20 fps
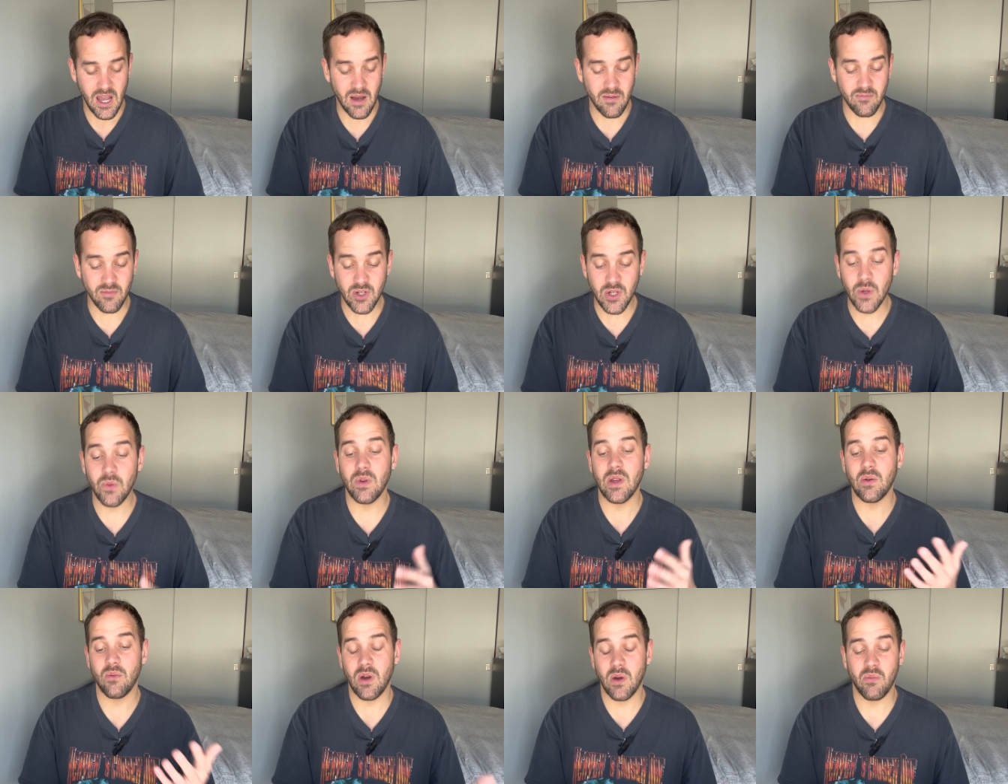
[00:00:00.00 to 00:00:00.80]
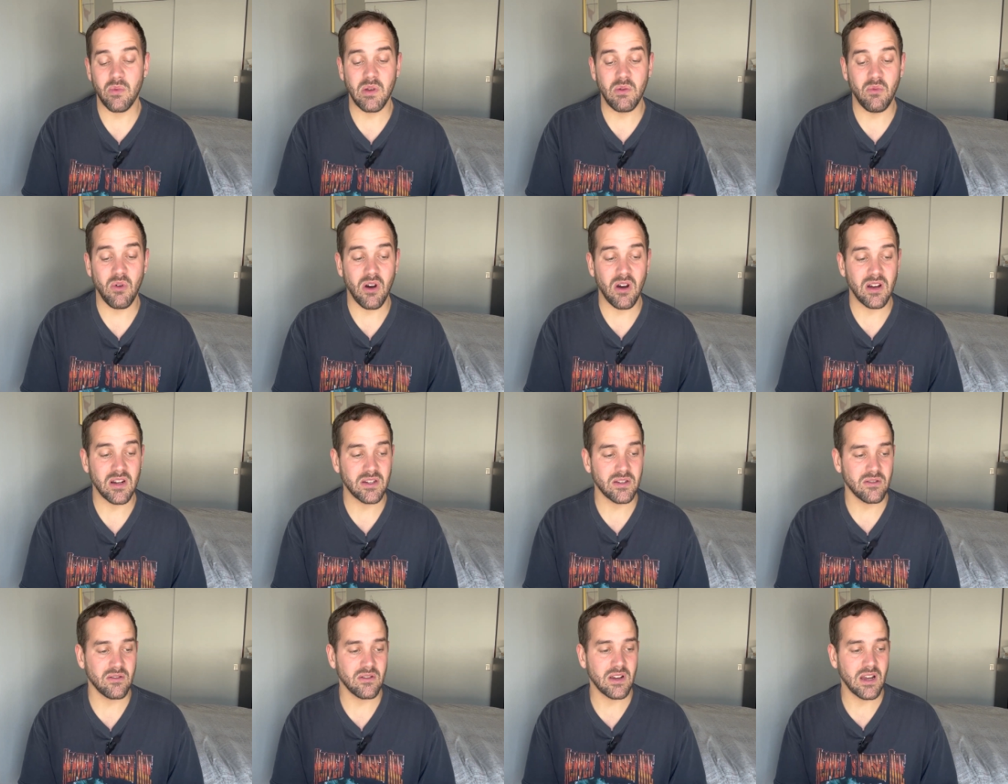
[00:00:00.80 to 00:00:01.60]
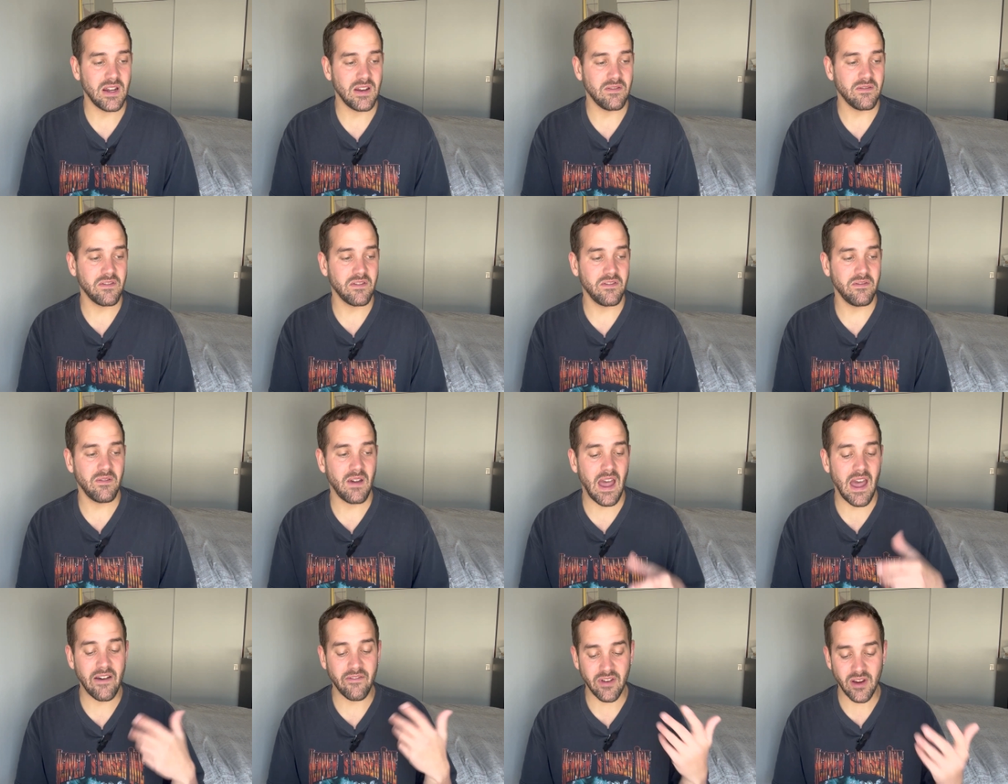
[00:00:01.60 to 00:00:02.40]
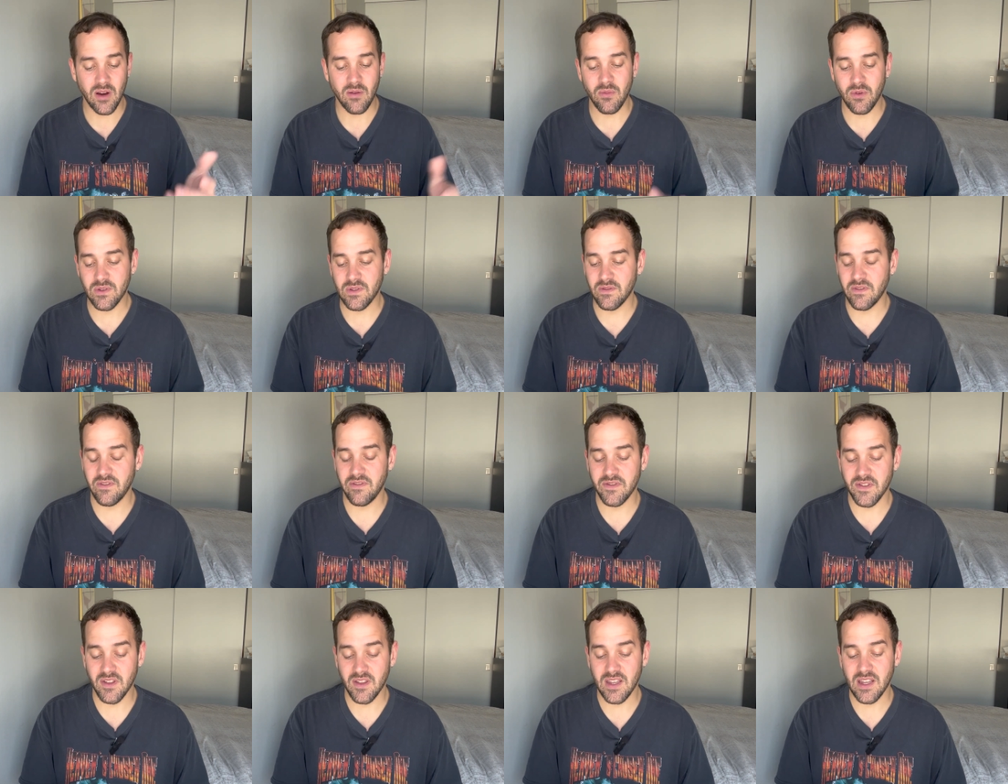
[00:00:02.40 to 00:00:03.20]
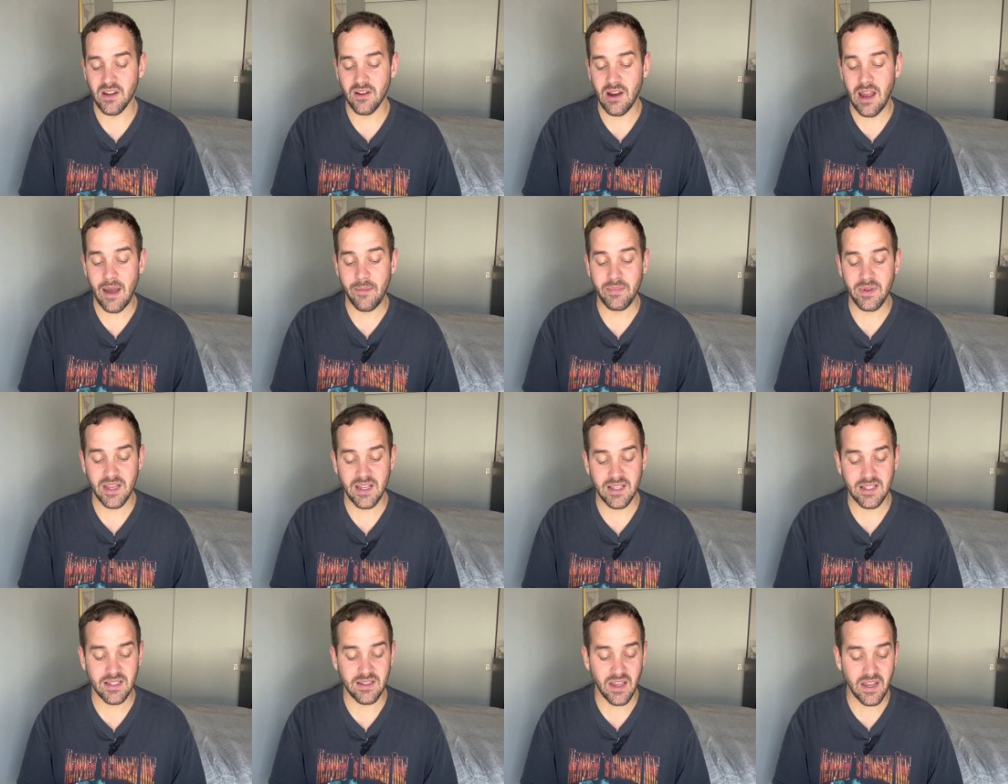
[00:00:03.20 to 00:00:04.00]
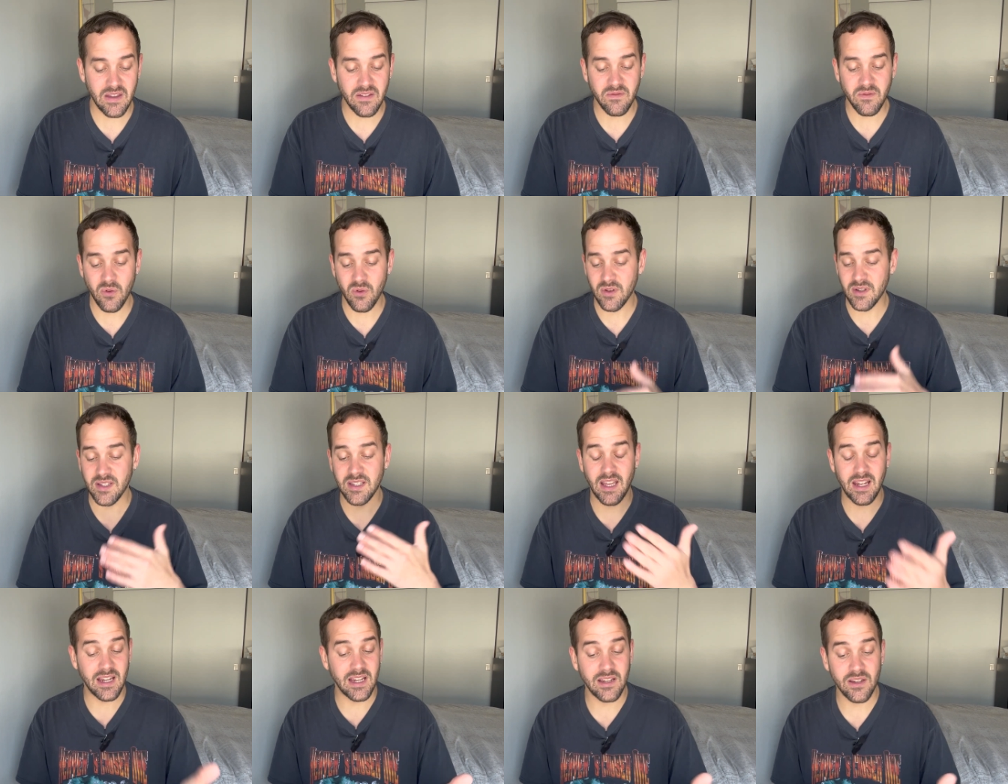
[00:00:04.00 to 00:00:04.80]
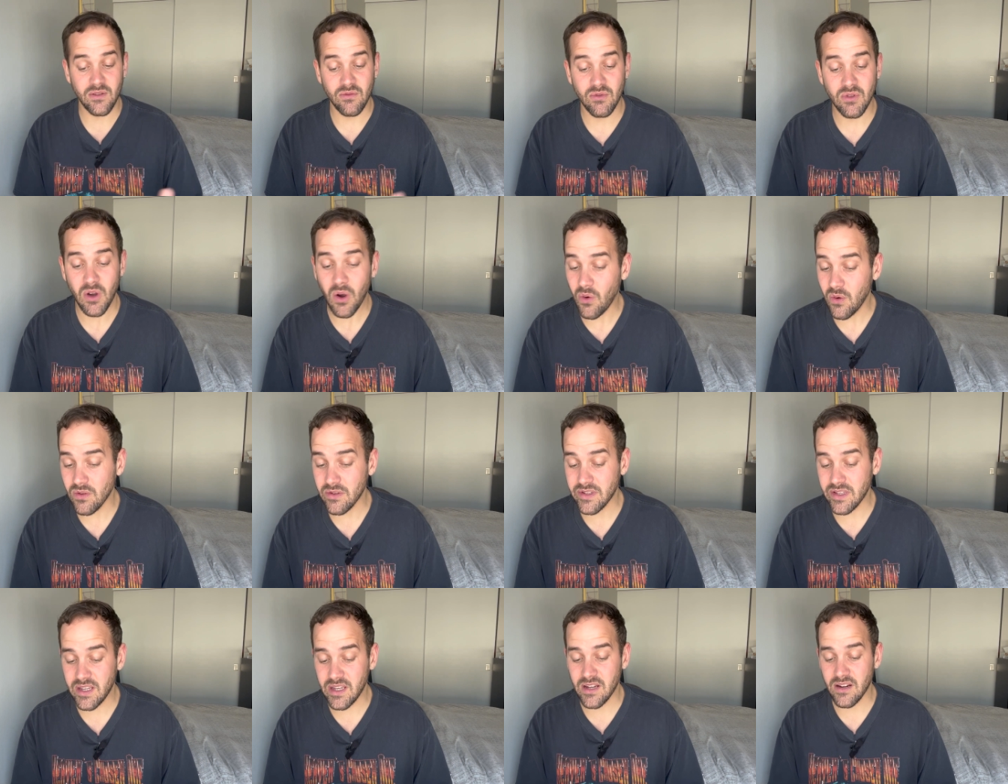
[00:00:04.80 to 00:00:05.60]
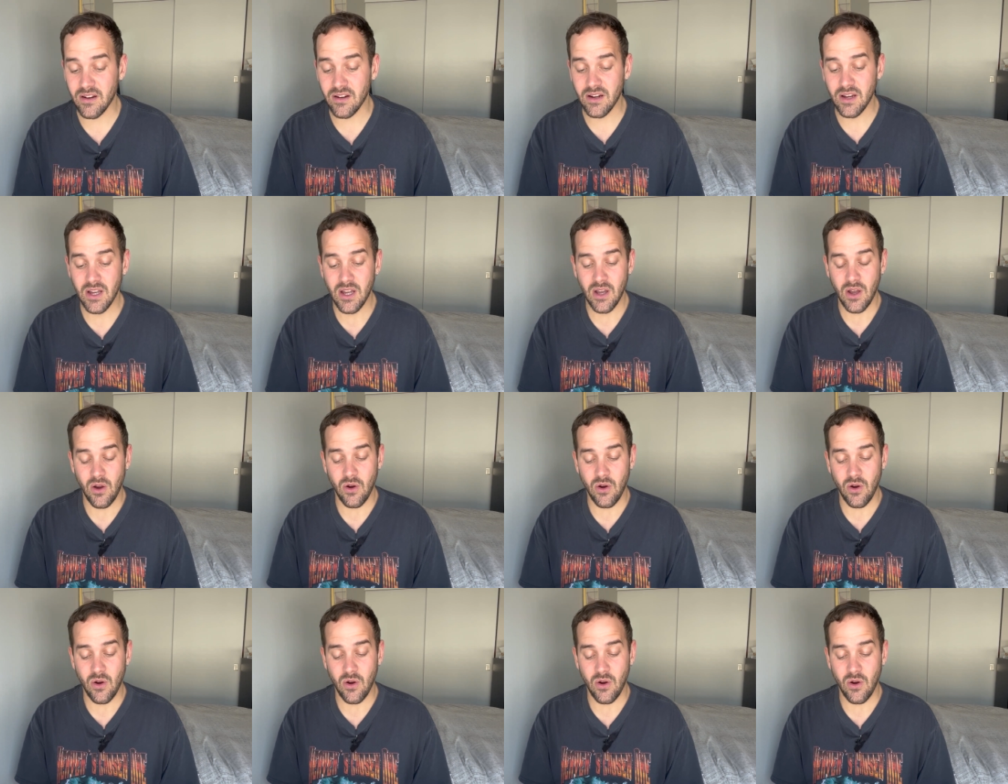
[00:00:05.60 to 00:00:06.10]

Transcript: um, doing what we want or kind of having our most fulfilling or happiest life or setting new goals here